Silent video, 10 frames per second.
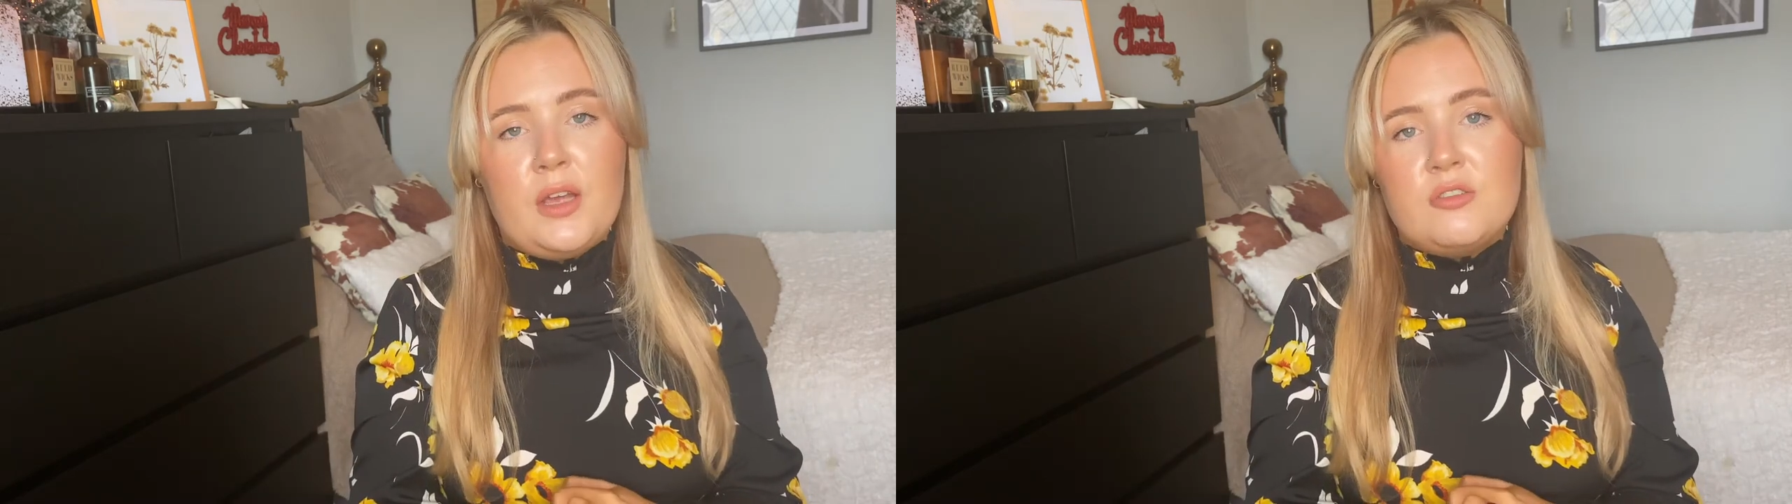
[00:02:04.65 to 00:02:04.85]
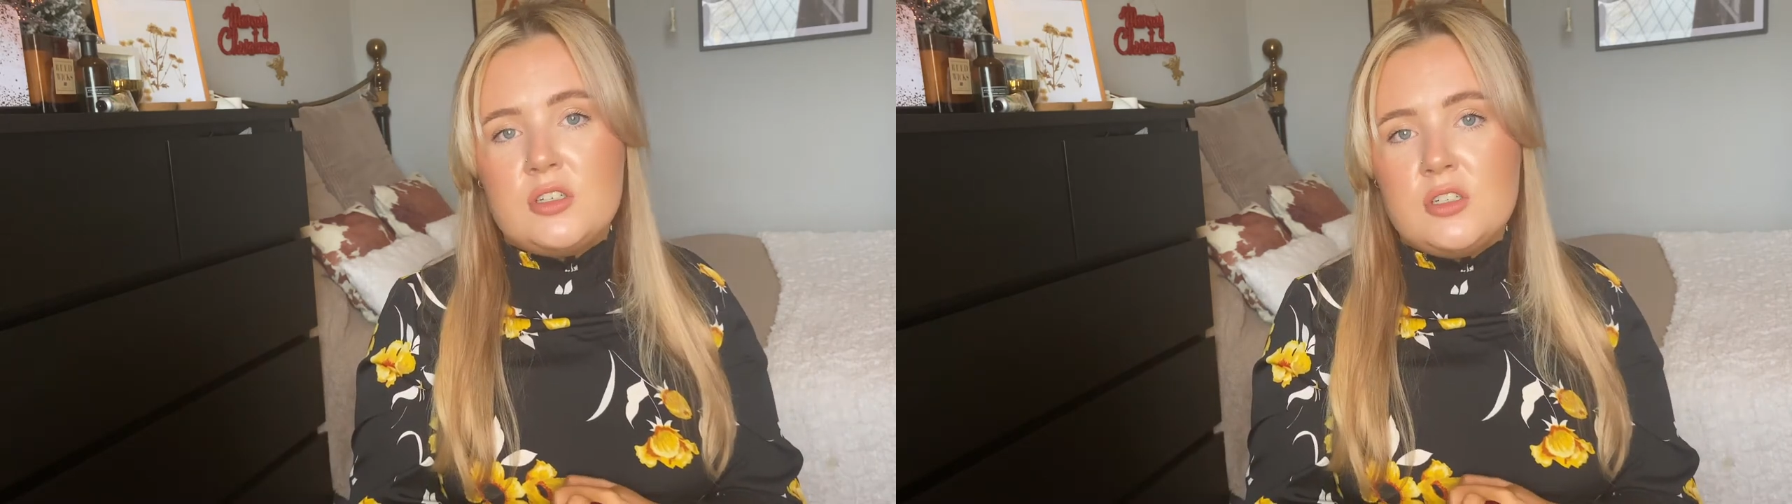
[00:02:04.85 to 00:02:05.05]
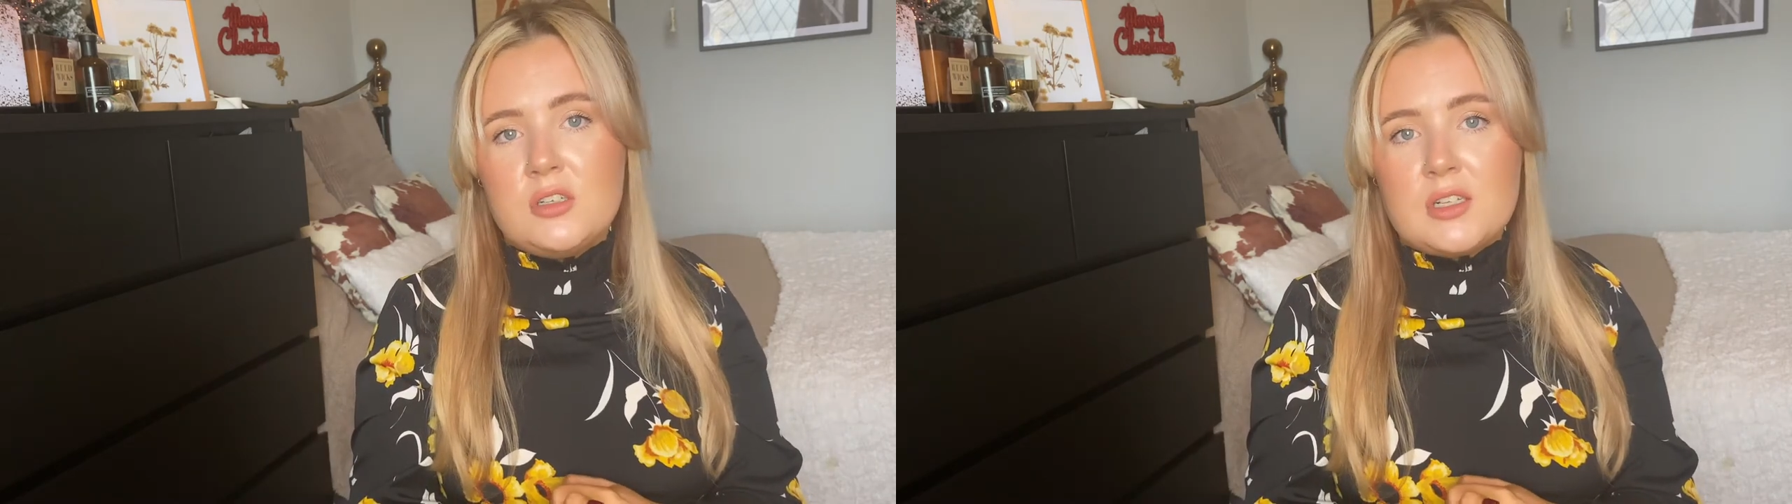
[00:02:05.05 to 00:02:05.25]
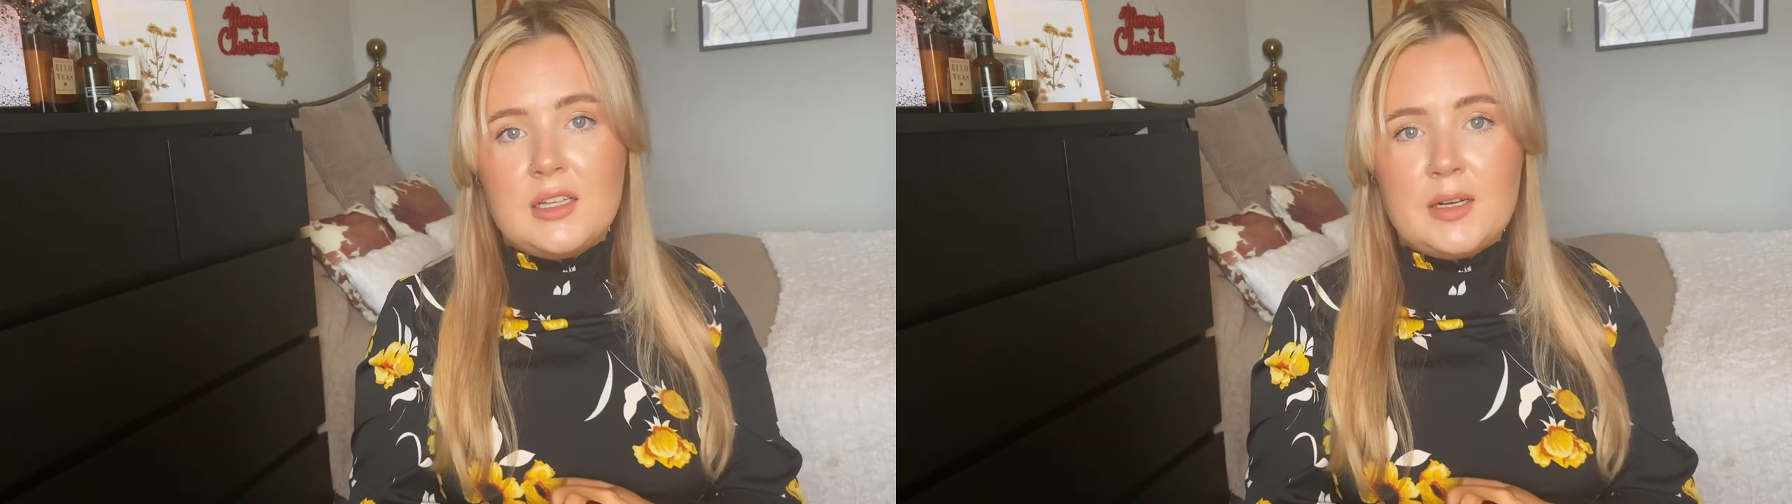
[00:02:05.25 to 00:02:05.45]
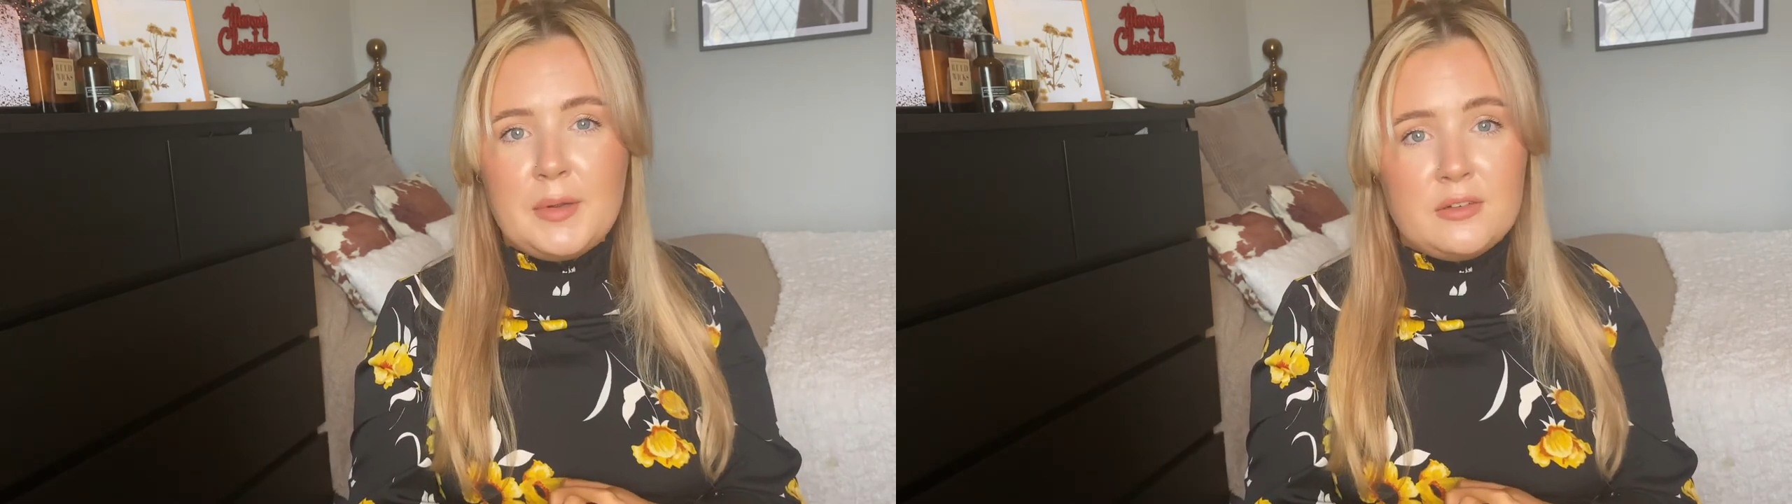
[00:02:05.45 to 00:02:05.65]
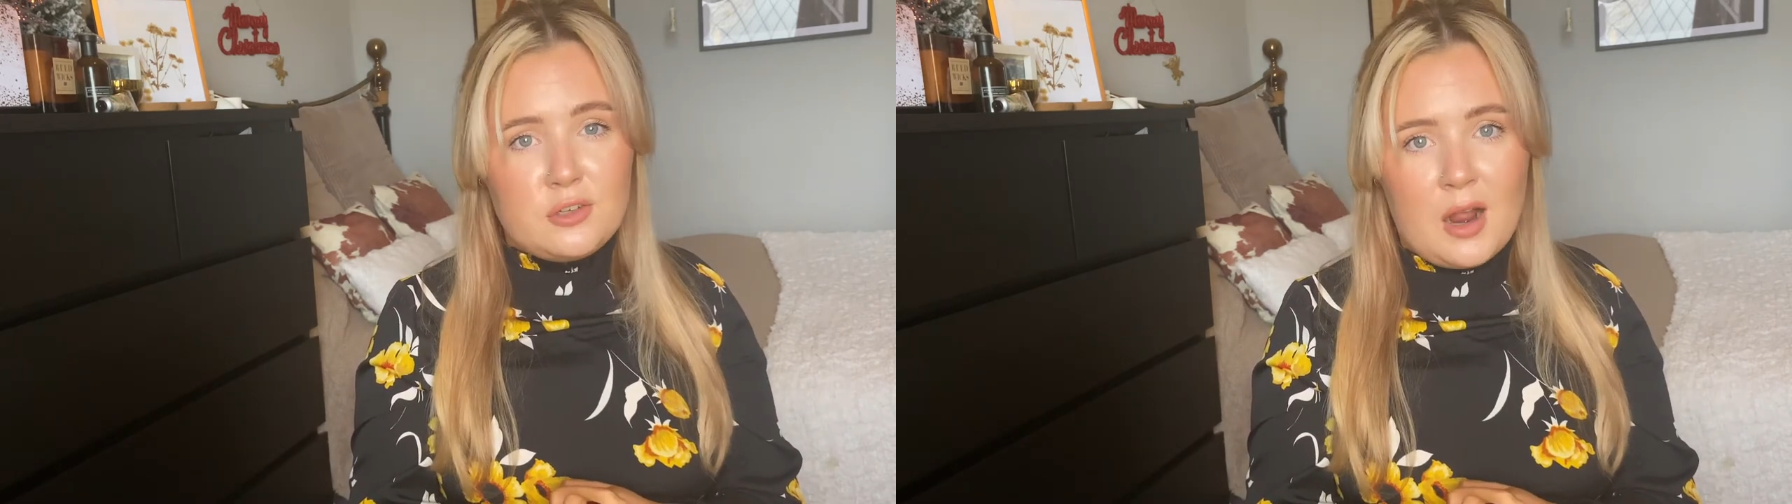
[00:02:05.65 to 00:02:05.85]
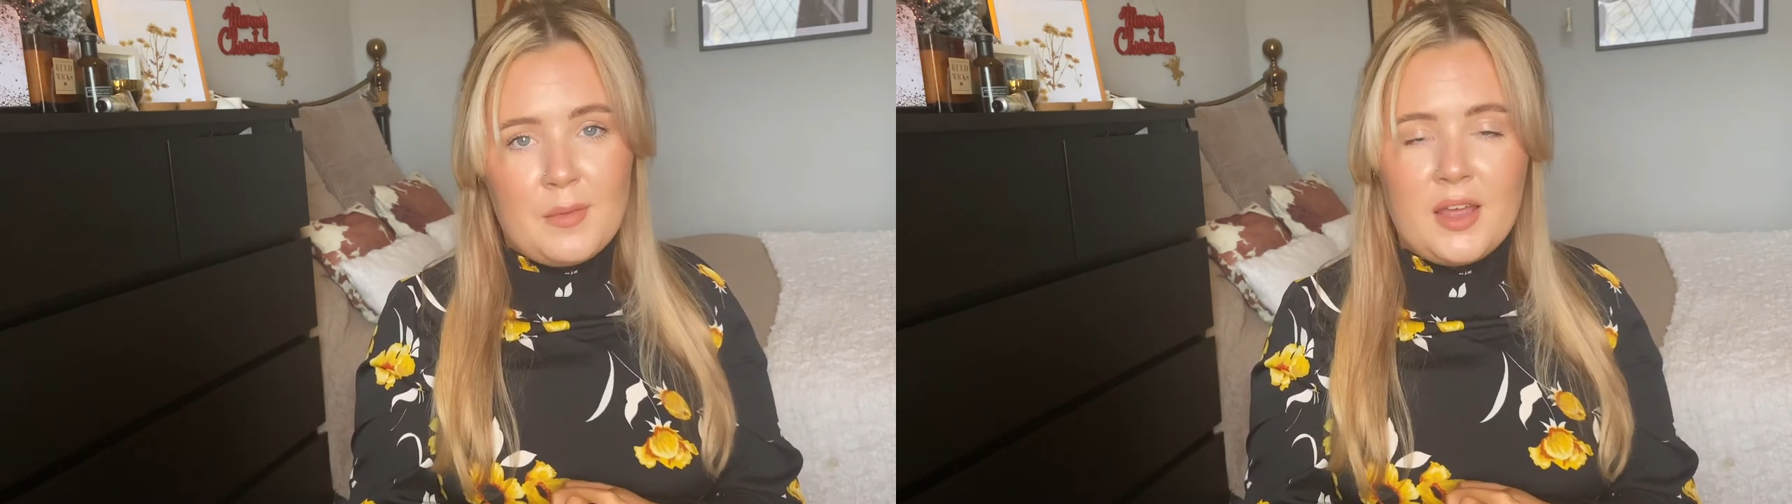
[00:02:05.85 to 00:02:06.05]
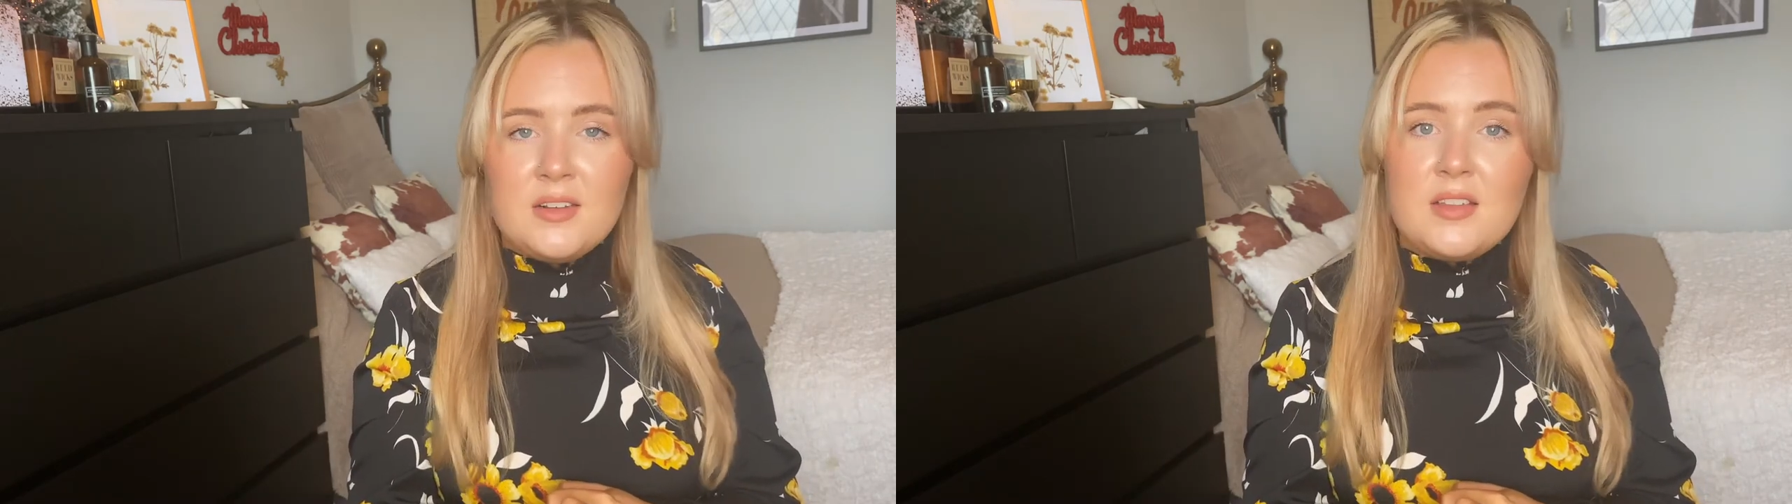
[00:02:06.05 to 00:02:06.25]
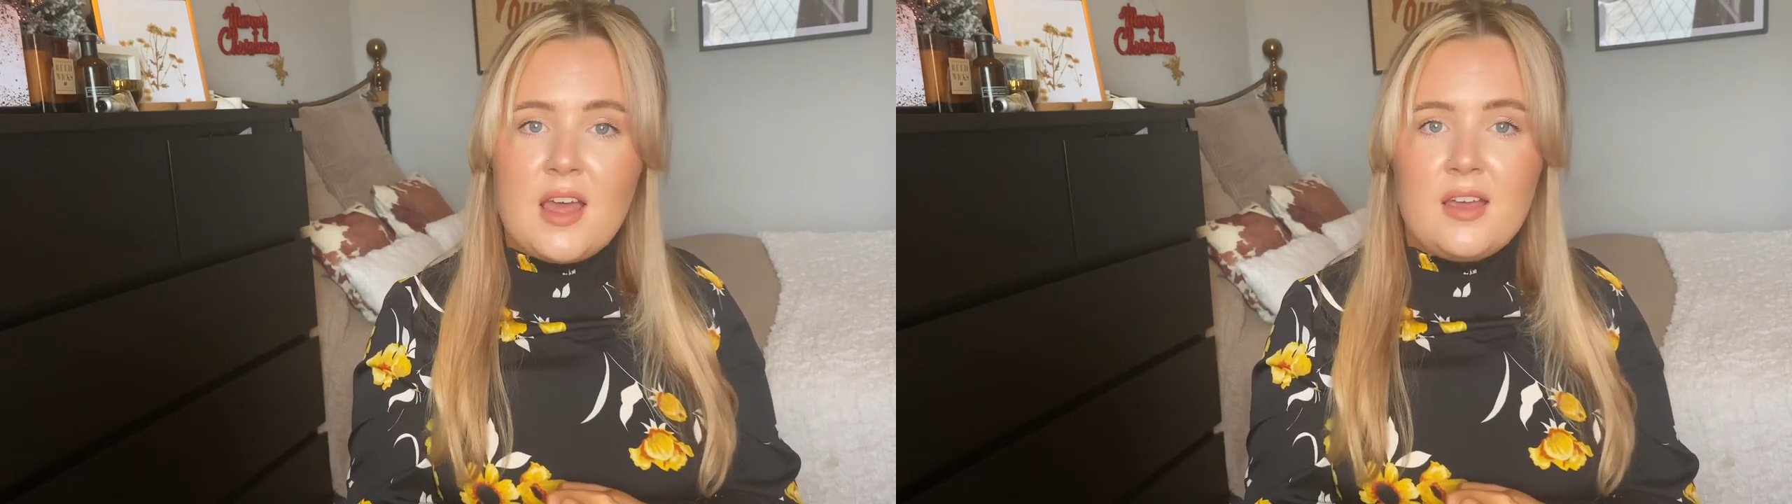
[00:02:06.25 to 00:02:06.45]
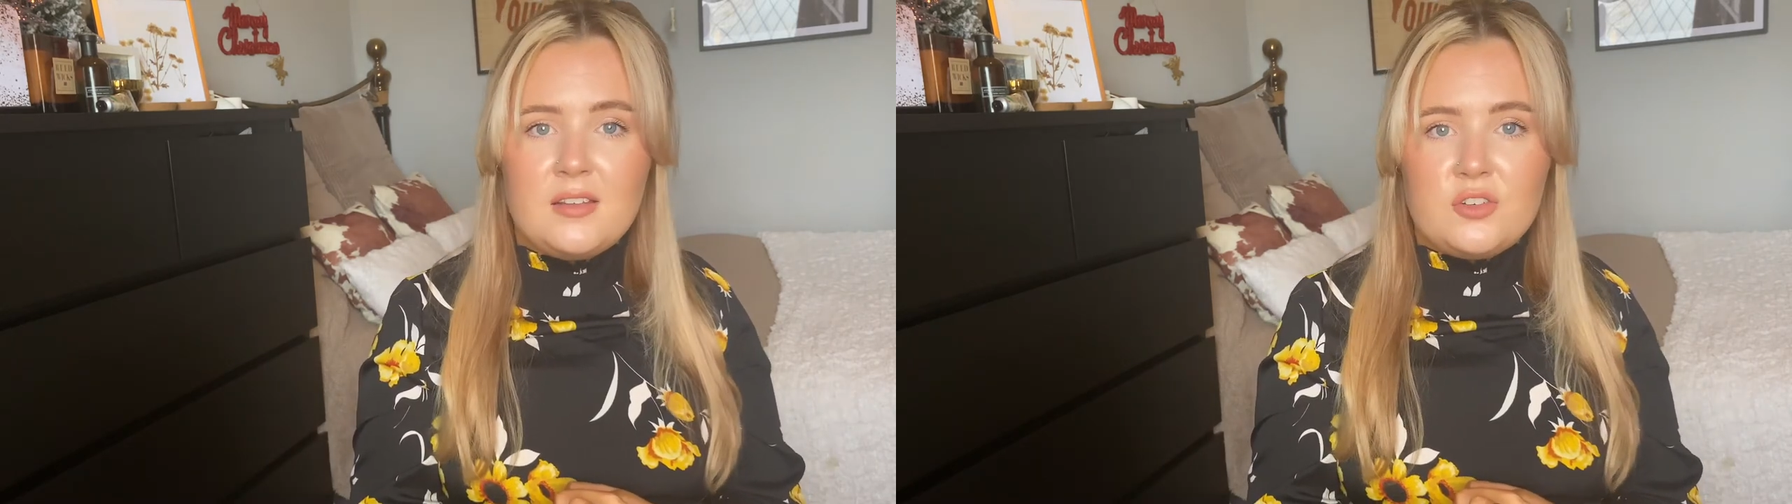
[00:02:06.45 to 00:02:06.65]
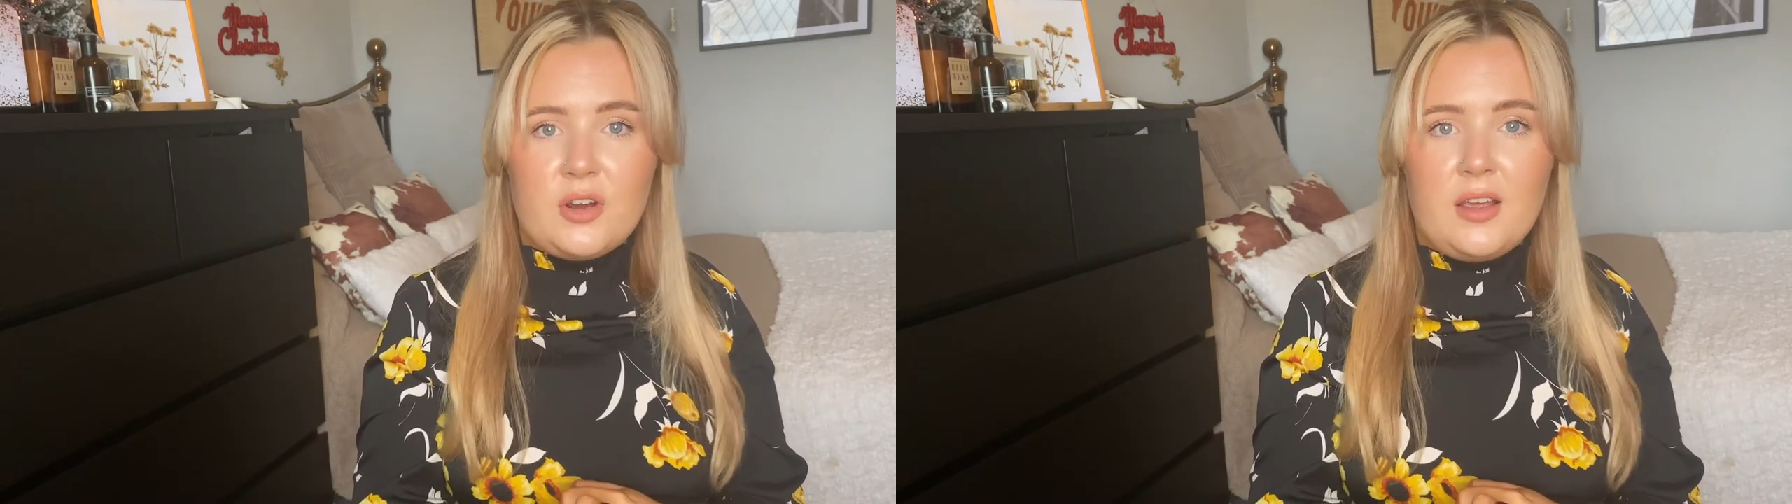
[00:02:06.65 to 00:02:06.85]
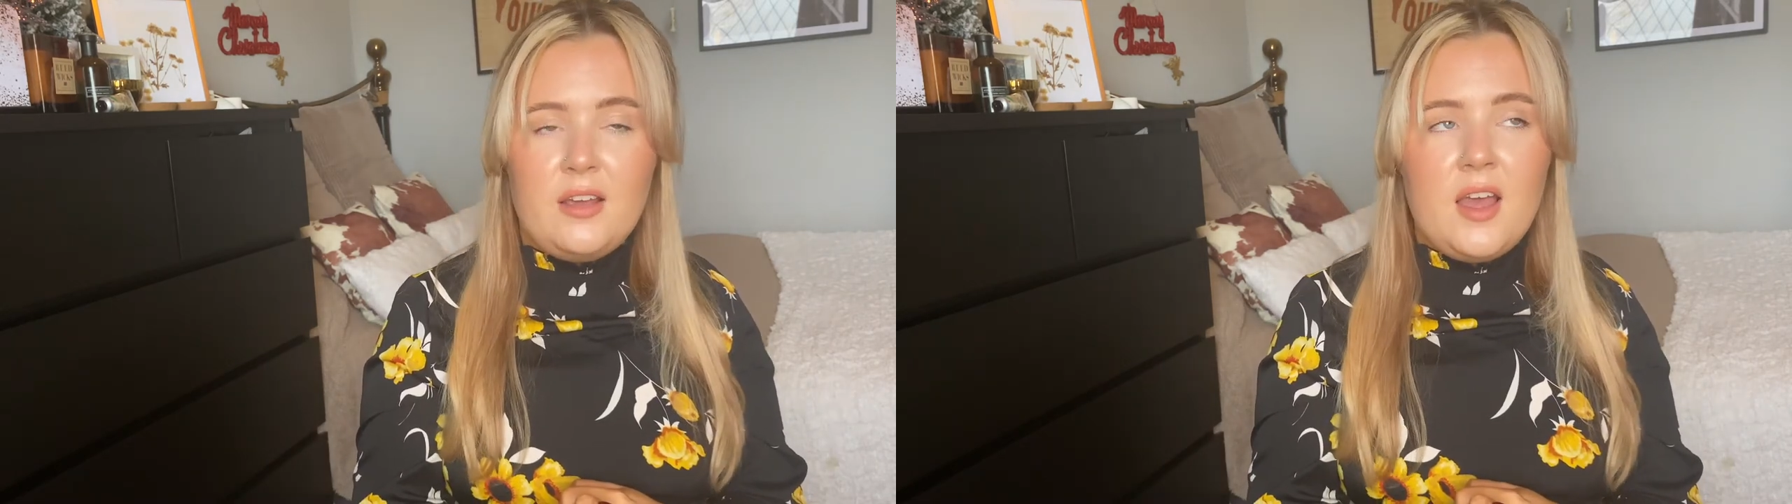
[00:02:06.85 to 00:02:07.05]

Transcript: introduce a little bit of drama into their history,